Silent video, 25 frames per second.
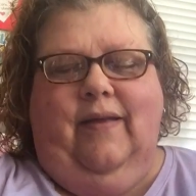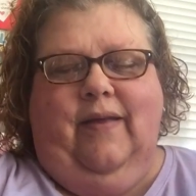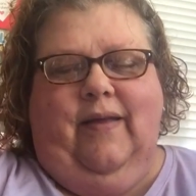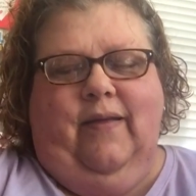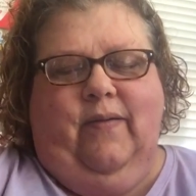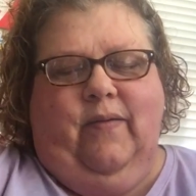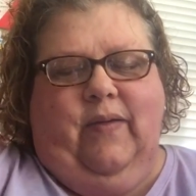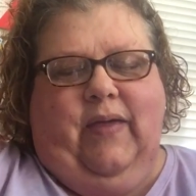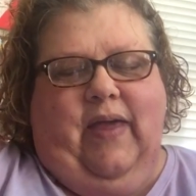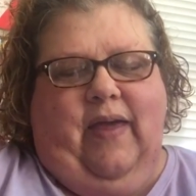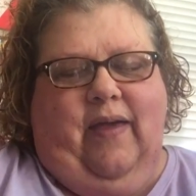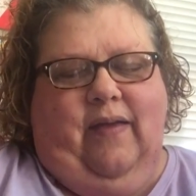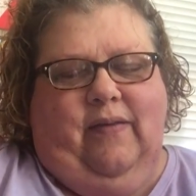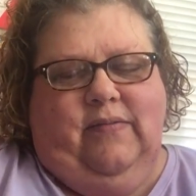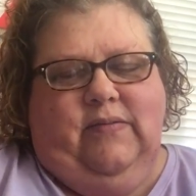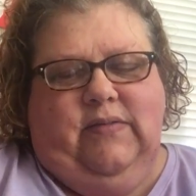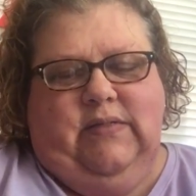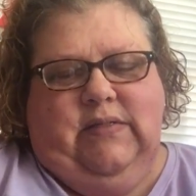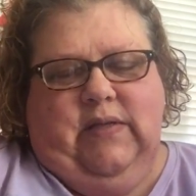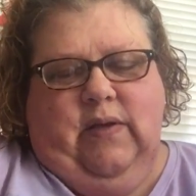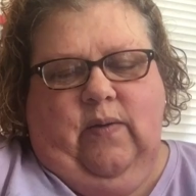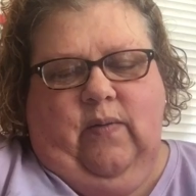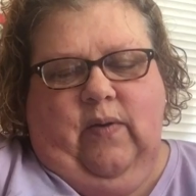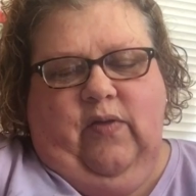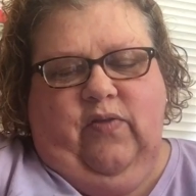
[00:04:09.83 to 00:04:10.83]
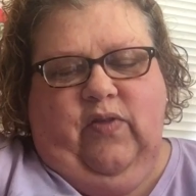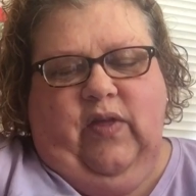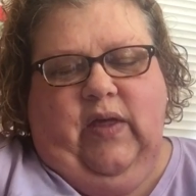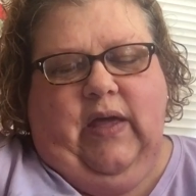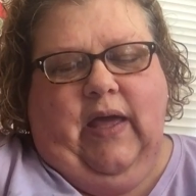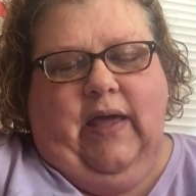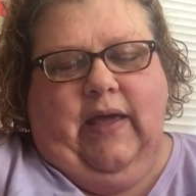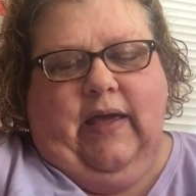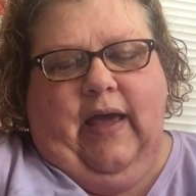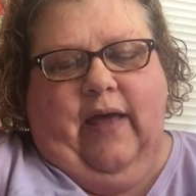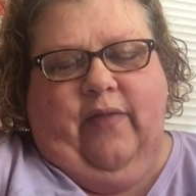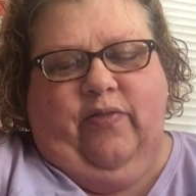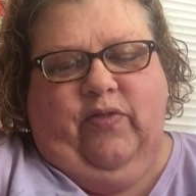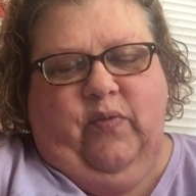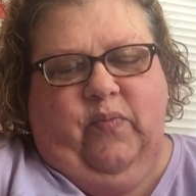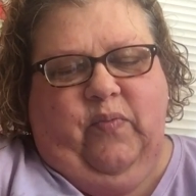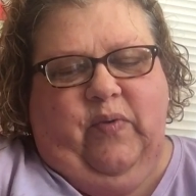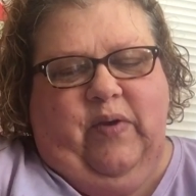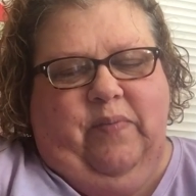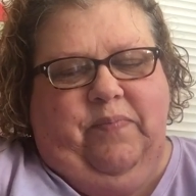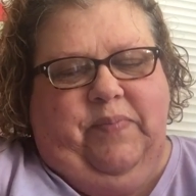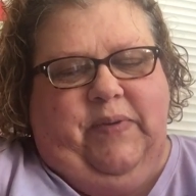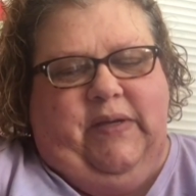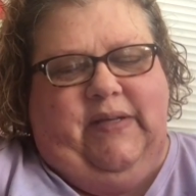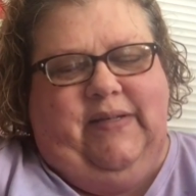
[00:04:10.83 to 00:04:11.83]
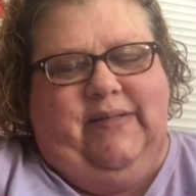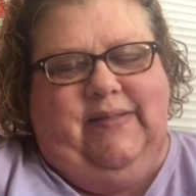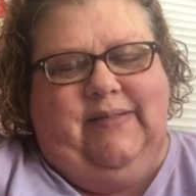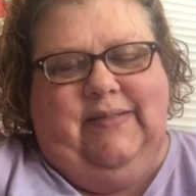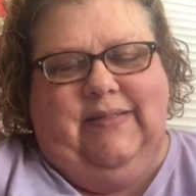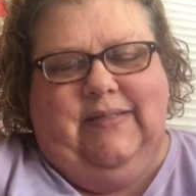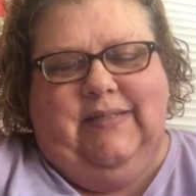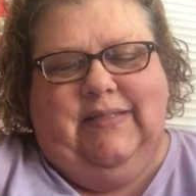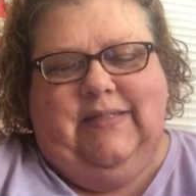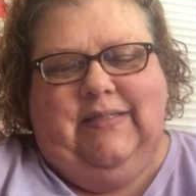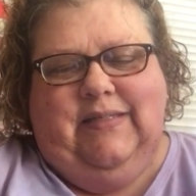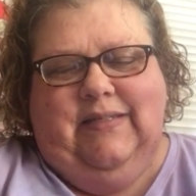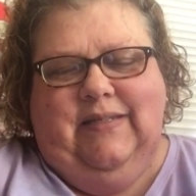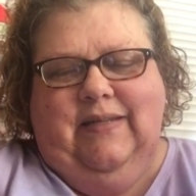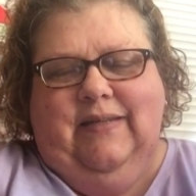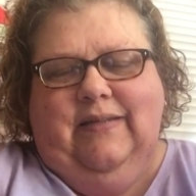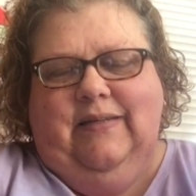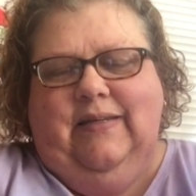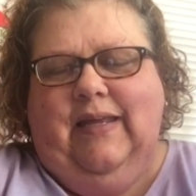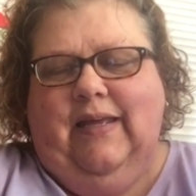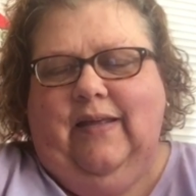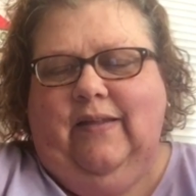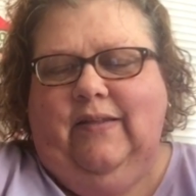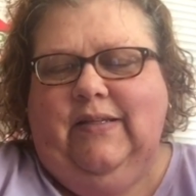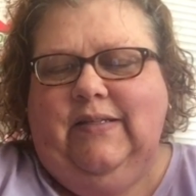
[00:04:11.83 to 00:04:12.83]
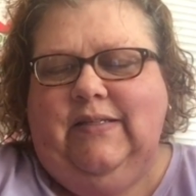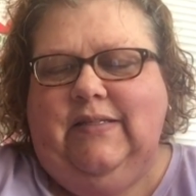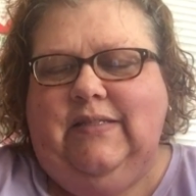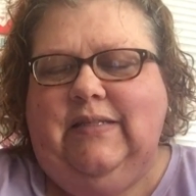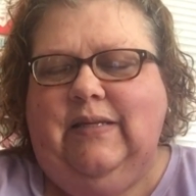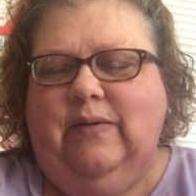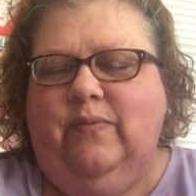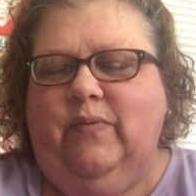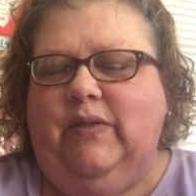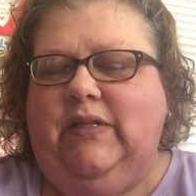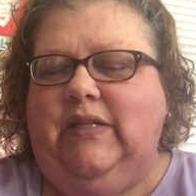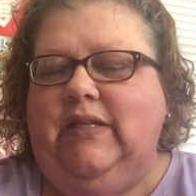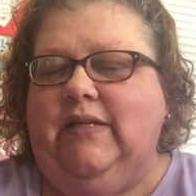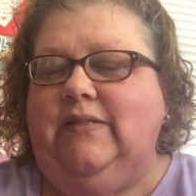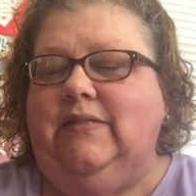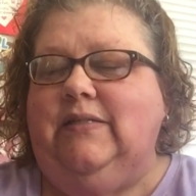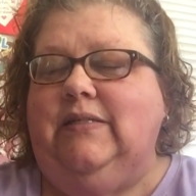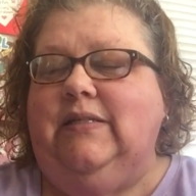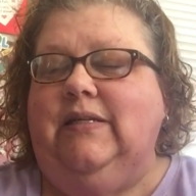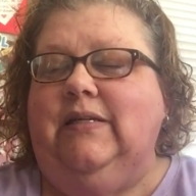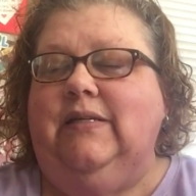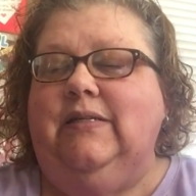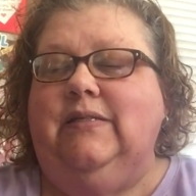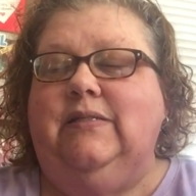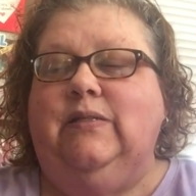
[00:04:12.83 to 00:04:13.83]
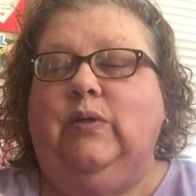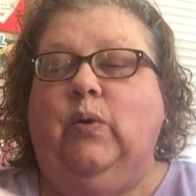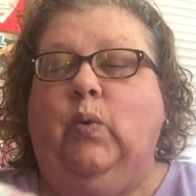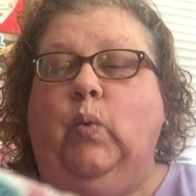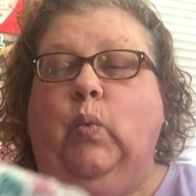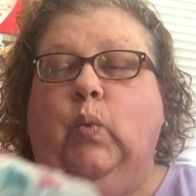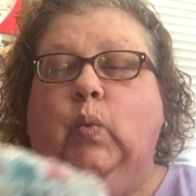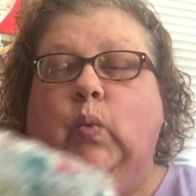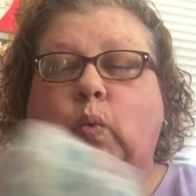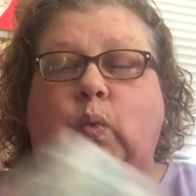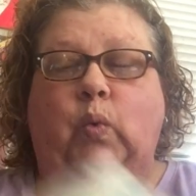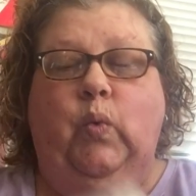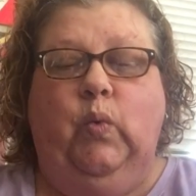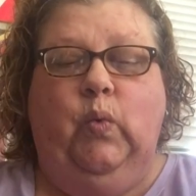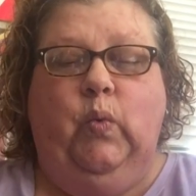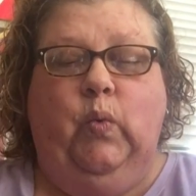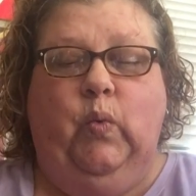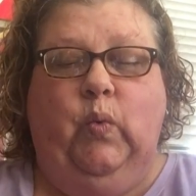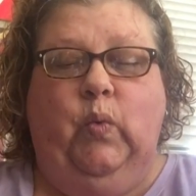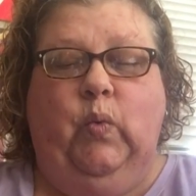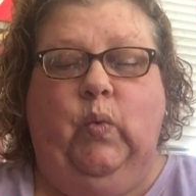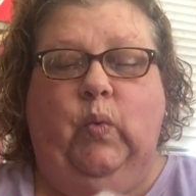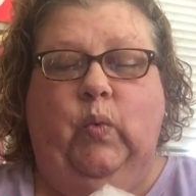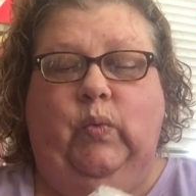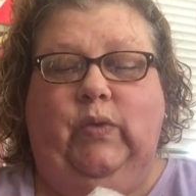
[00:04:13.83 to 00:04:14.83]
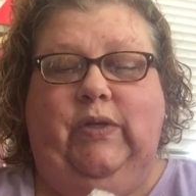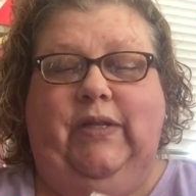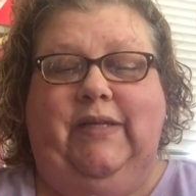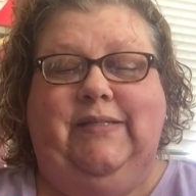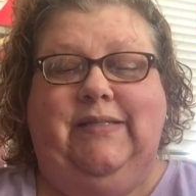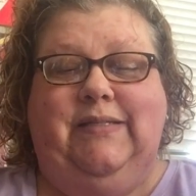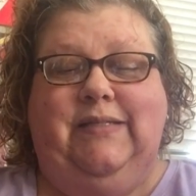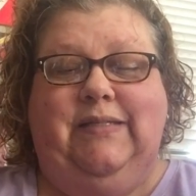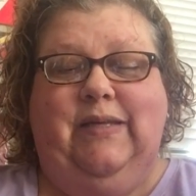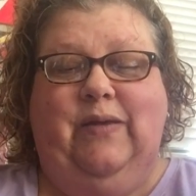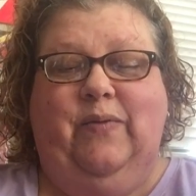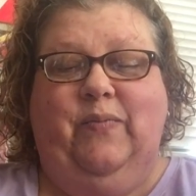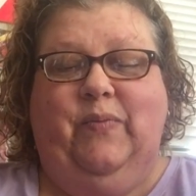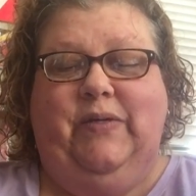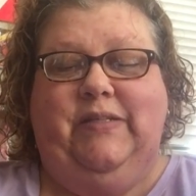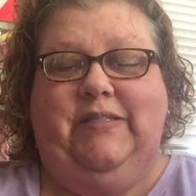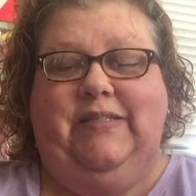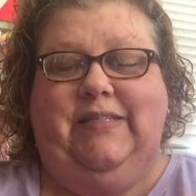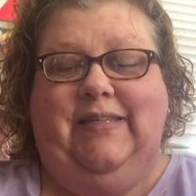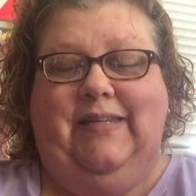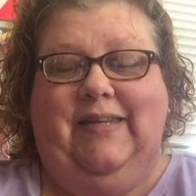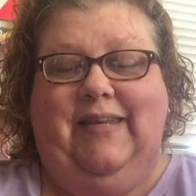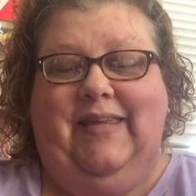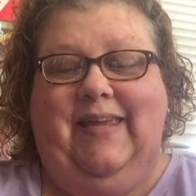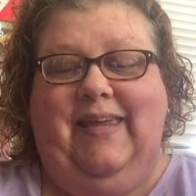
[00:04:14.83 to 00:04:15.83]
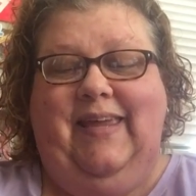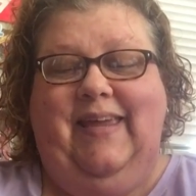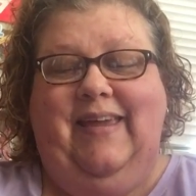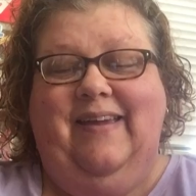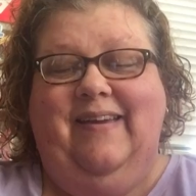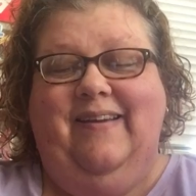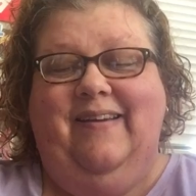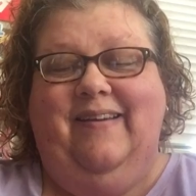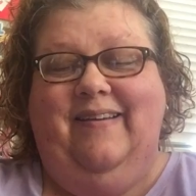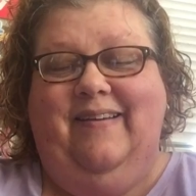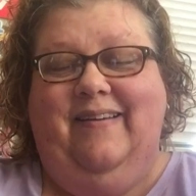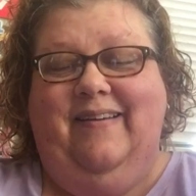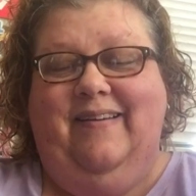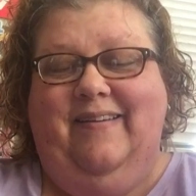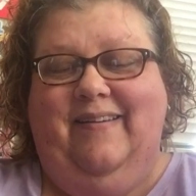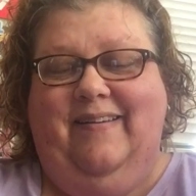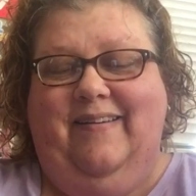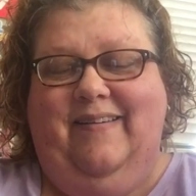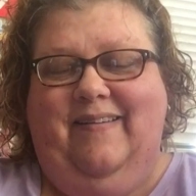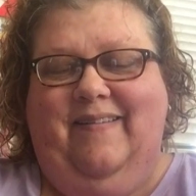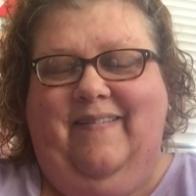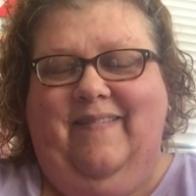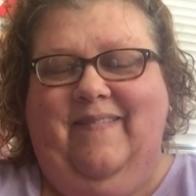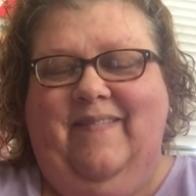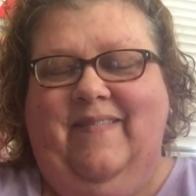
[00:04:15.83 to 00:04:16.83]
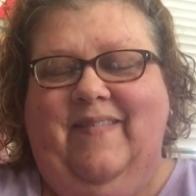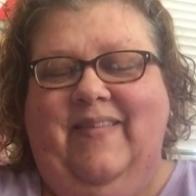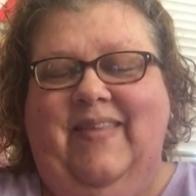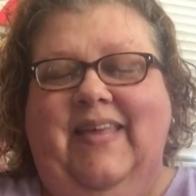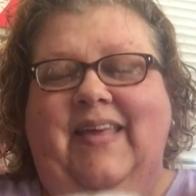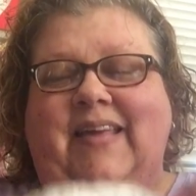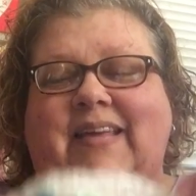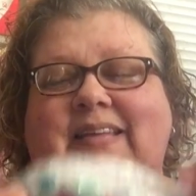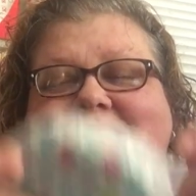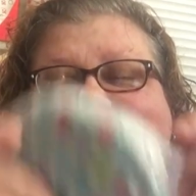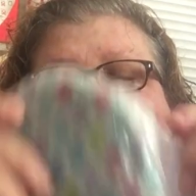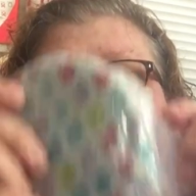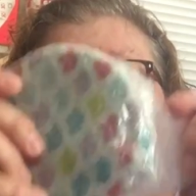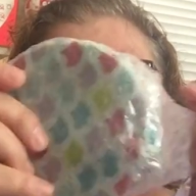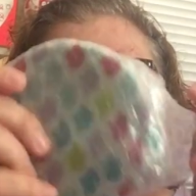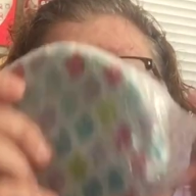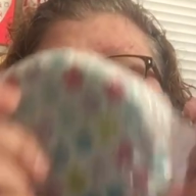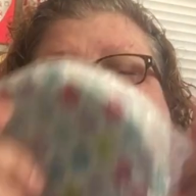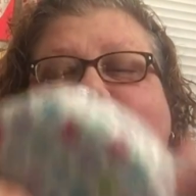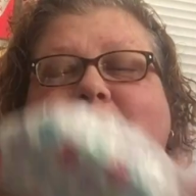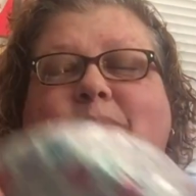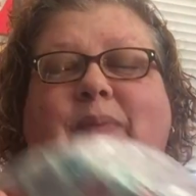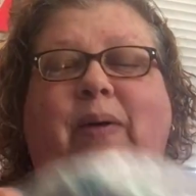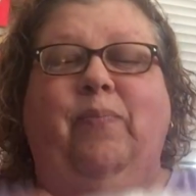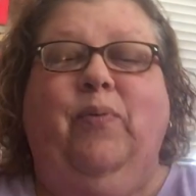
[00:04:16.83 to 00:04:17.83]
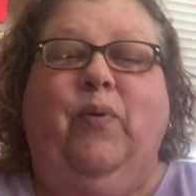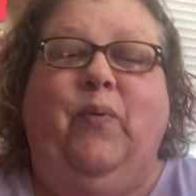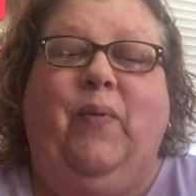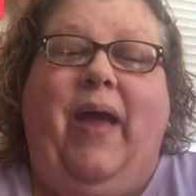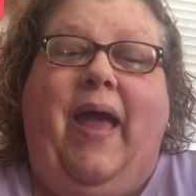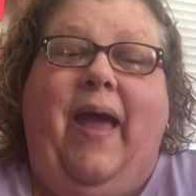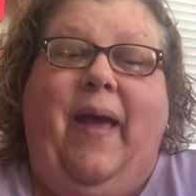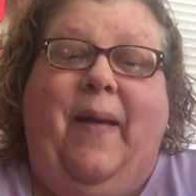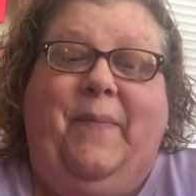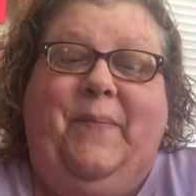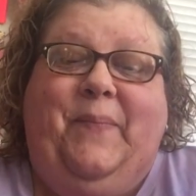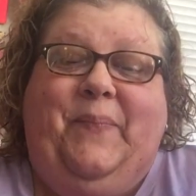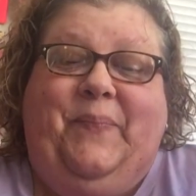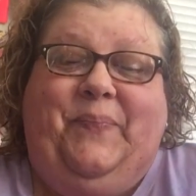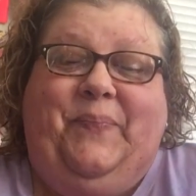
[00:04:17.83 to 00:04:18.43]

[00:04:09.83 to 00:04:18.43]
Okay, so I think I got the ribbons. Now let's see what this is. Ooh, let's see what's in here. Something in bubble wrap.